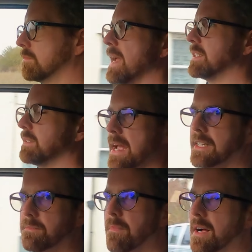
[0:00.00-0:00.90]

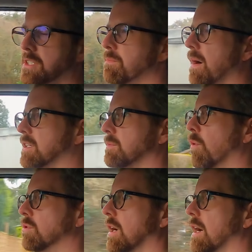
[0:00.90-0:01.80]
It's much
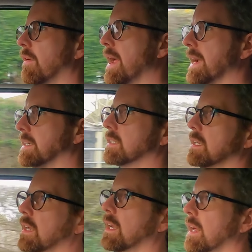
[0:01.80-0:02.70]
more direct.
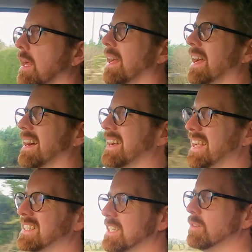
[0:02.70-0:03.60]

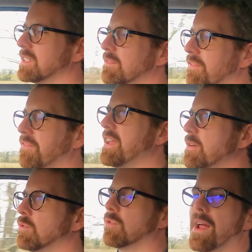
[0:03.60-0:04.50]
It still doesn't
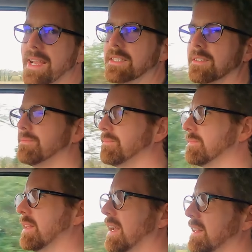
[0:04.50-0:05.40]
feel great,
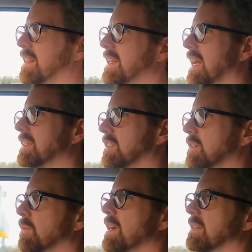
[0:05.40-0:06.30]
and I think that's
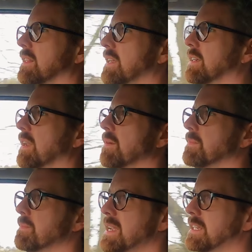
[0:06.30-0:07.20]
the weird thing. And it
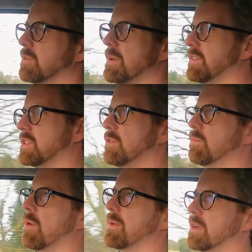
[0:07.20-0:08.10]
means that we've still
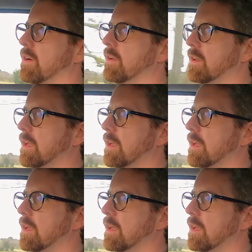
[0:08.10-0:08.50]
probably got